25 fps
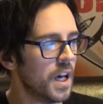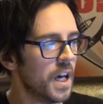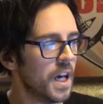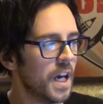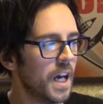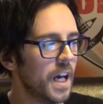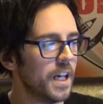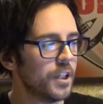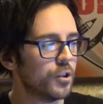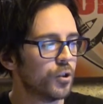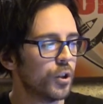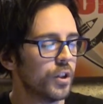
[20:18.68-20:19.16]

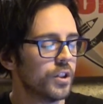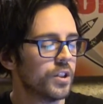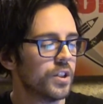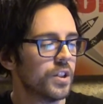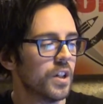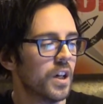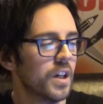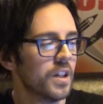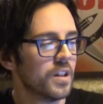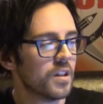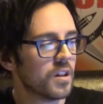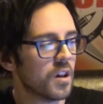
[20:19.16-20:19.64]
Hatred
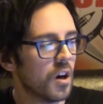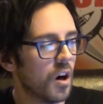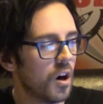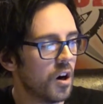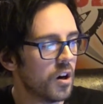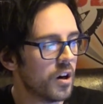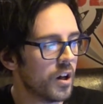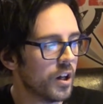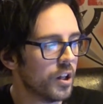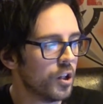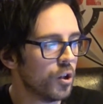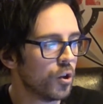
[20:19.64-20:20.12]

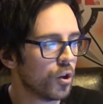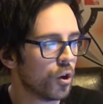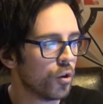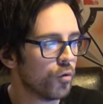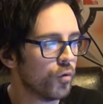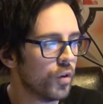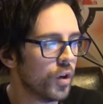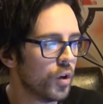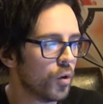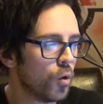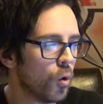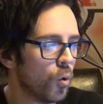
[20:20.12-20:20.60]
Incarnate. You can
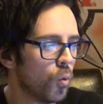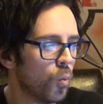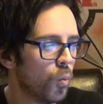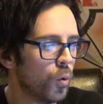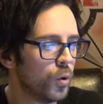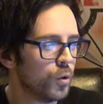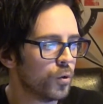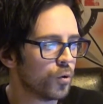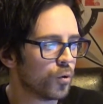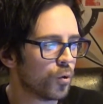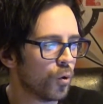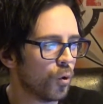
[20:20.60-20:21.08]
reroll
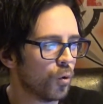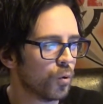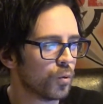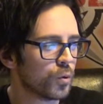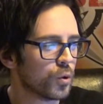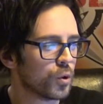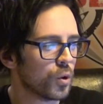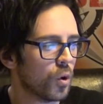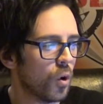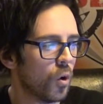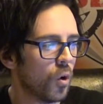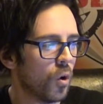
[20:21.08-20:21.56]
wound
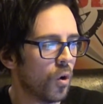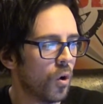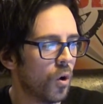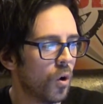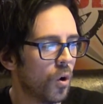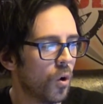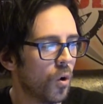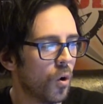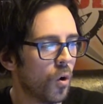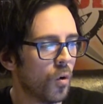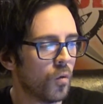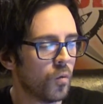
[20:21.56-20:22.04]
rolls uh,
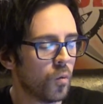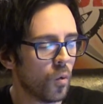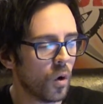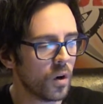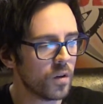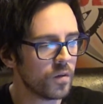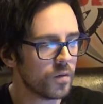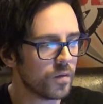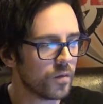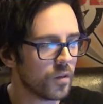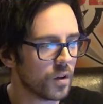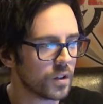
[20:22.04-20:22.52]
of
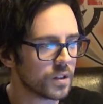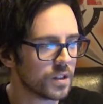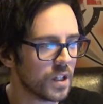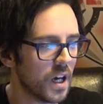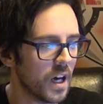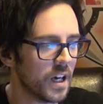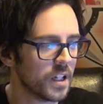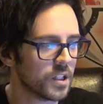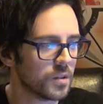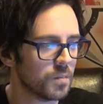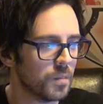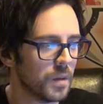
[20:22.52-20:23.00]
one for
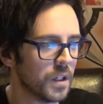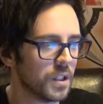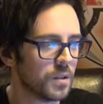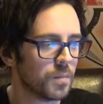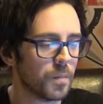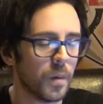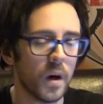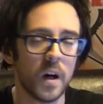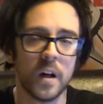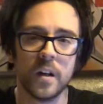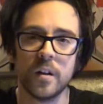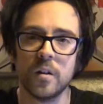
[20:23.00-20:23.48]
attacks
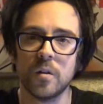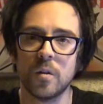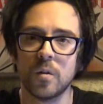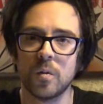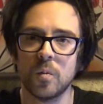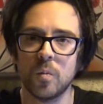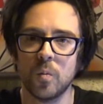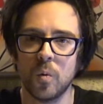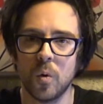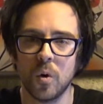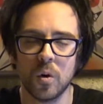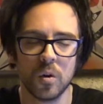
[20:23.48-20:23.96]
made by your
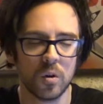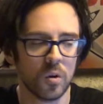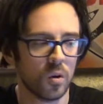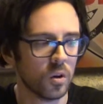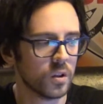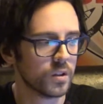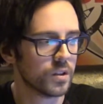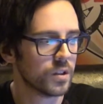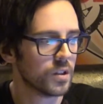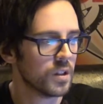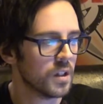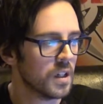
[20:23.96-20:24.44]

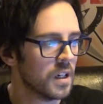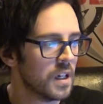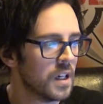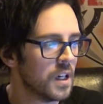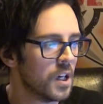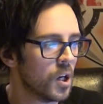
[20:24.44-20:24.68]
warlords